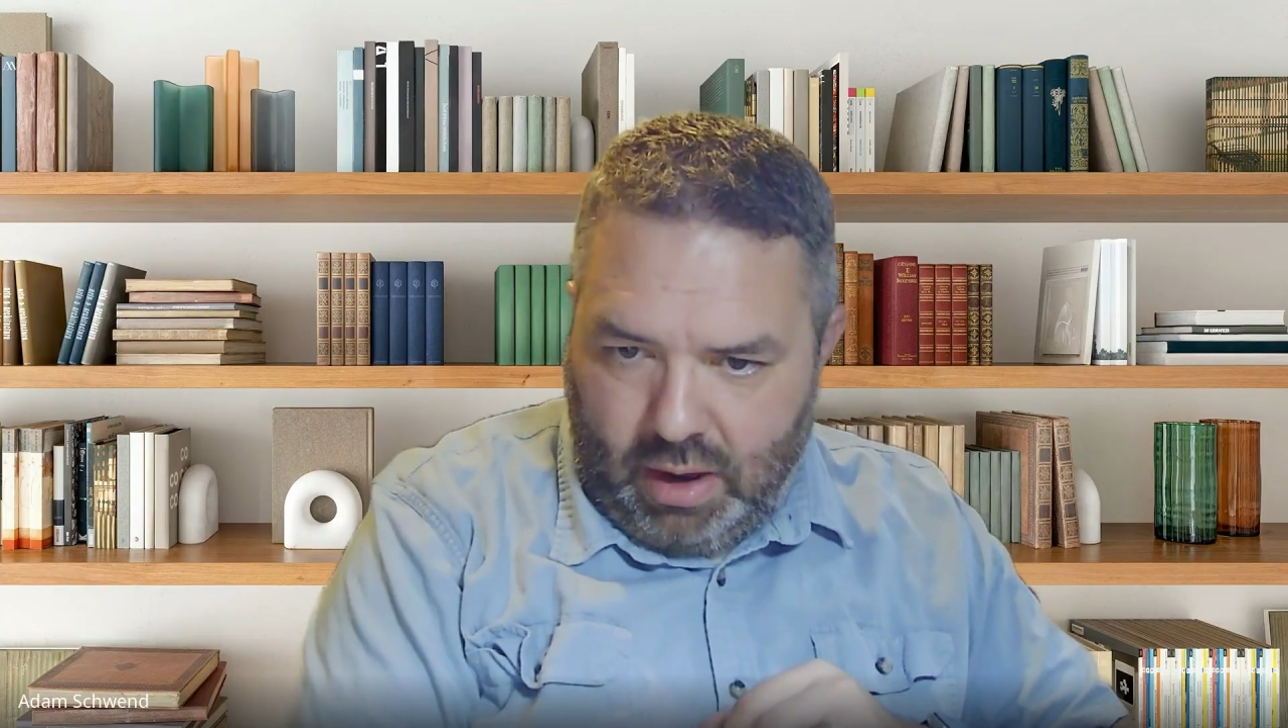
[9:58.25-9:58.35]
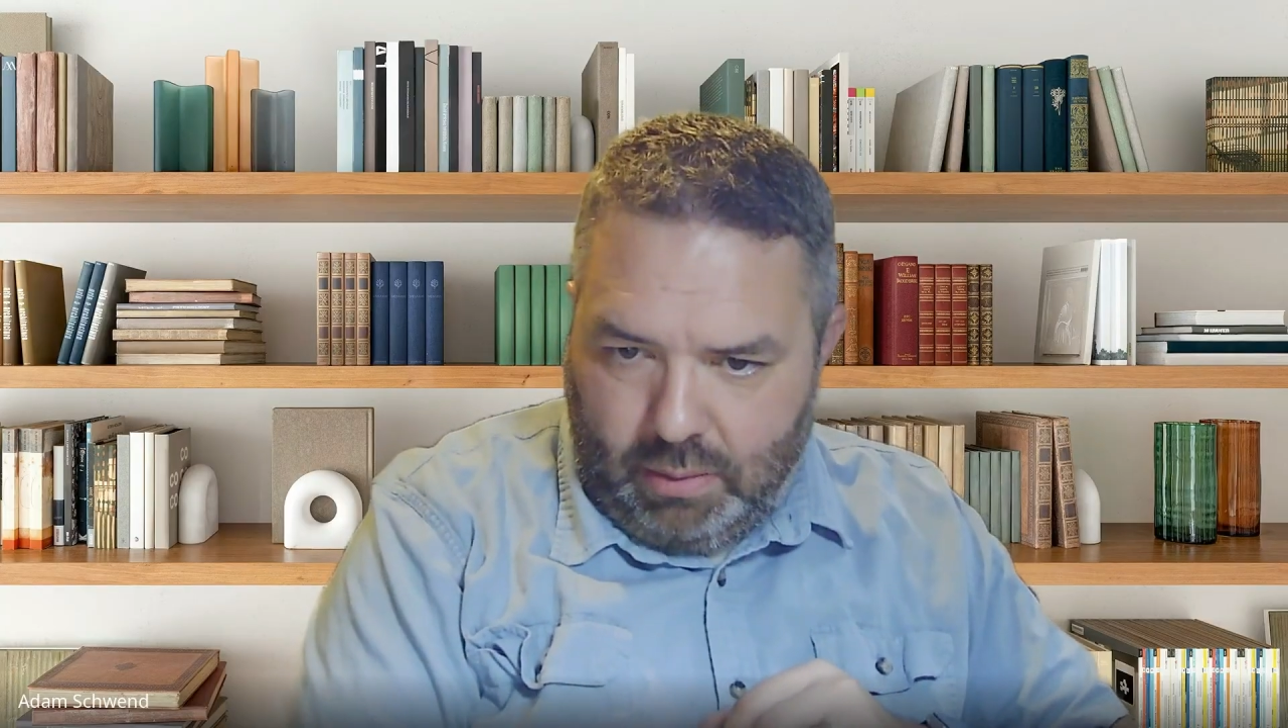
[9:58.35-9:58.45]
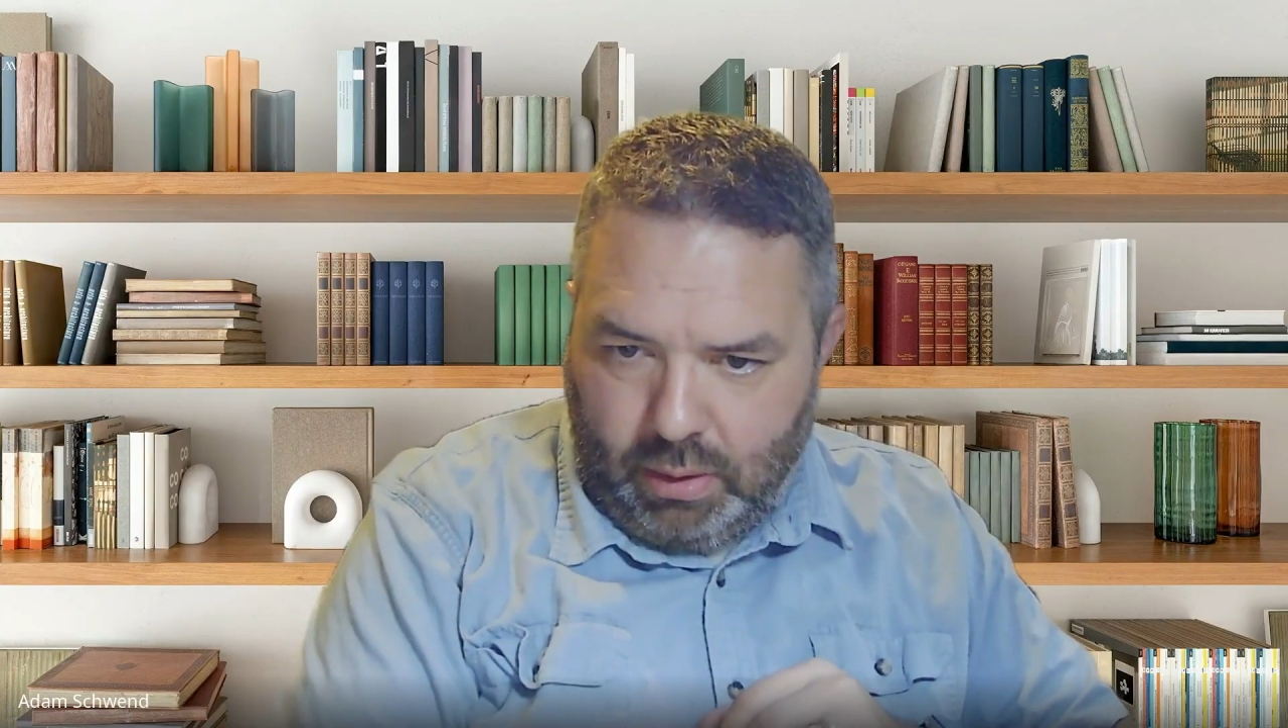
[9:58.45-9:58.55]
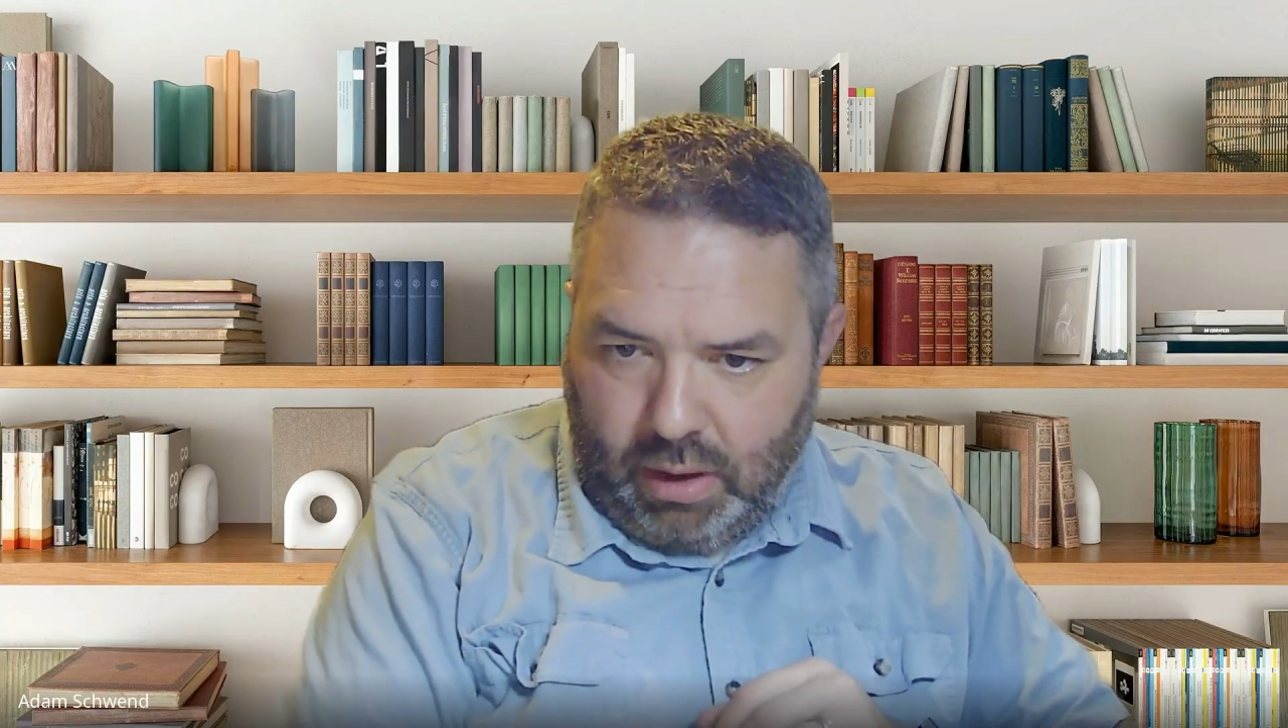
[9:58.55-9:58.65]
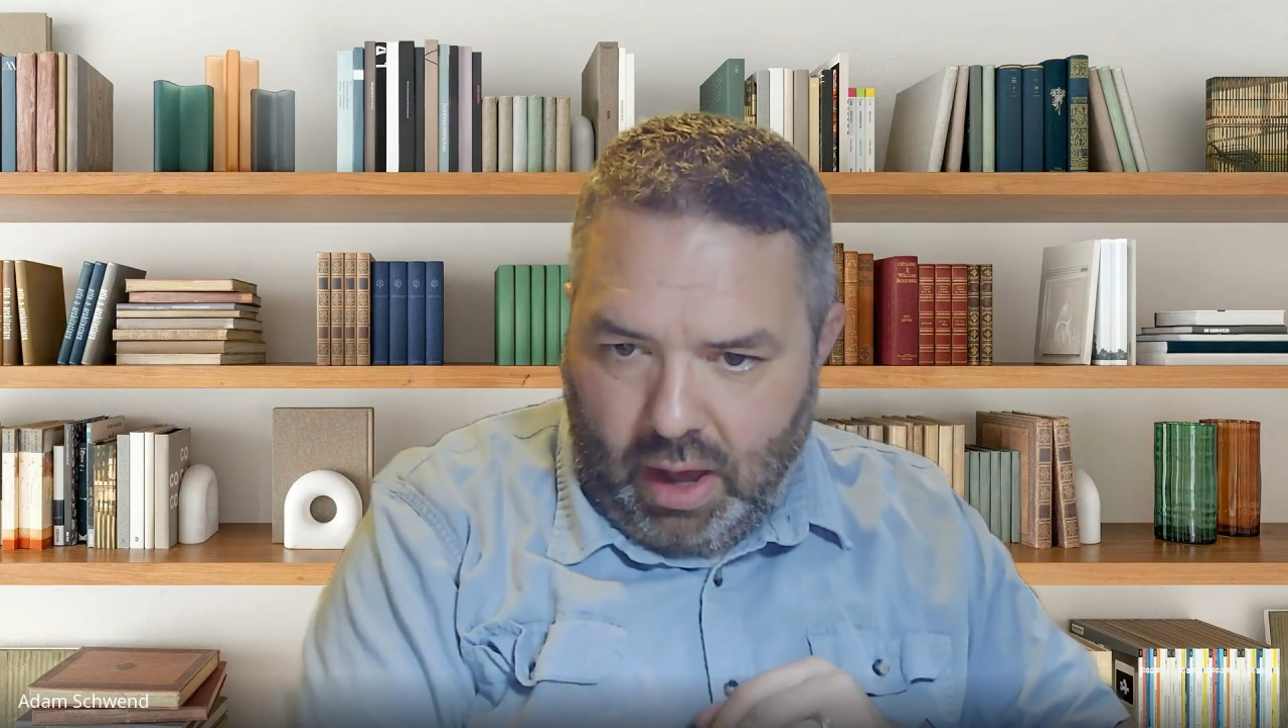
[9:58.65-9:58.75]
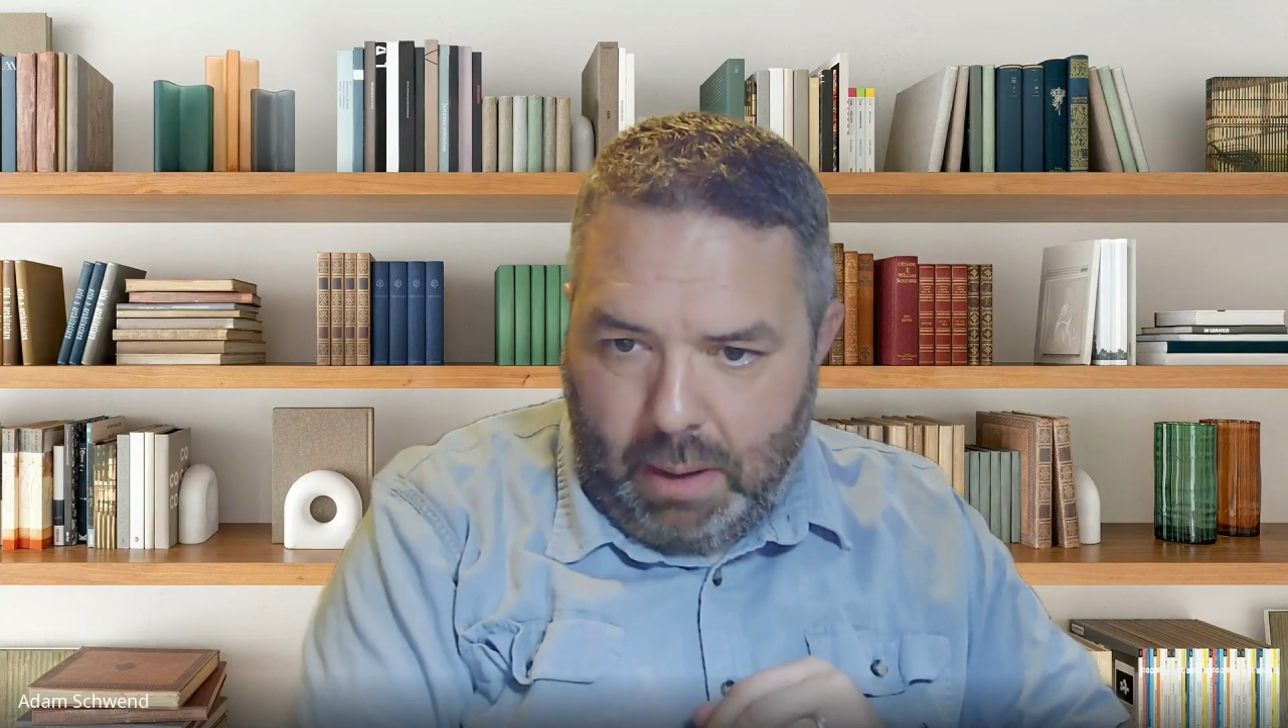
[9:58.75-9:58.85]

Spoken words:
and we've got